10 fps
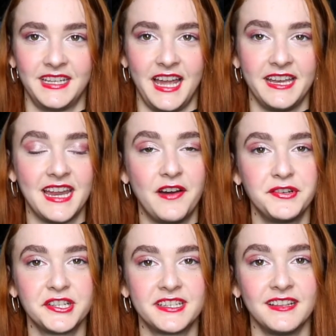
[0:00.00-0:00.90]
And now
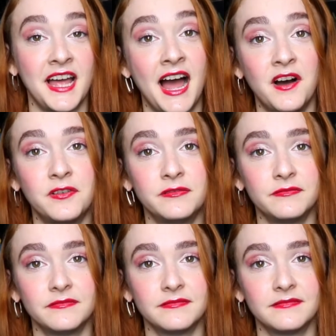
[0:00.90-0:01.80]
just allow
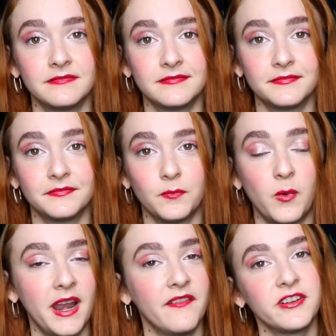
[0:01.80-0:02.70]

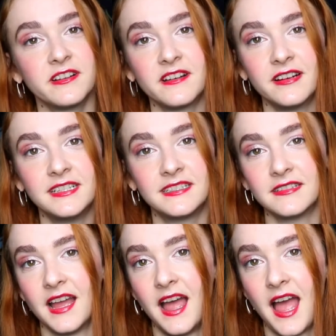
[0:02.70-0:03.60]
whatever is
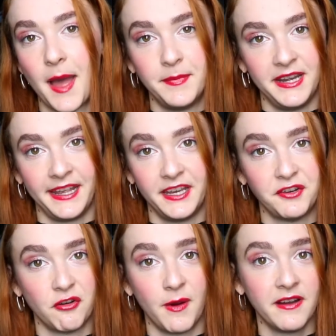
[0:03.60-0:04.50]
happening in
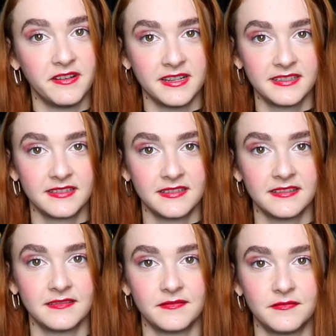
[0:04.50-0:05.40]
your awareness
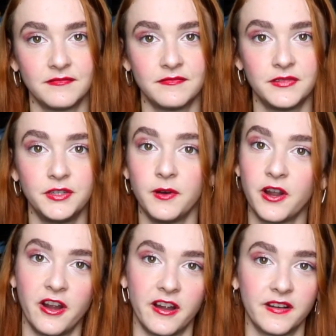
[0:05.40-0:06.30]
to
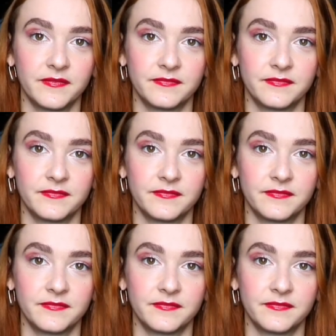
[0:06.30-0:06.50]
occur.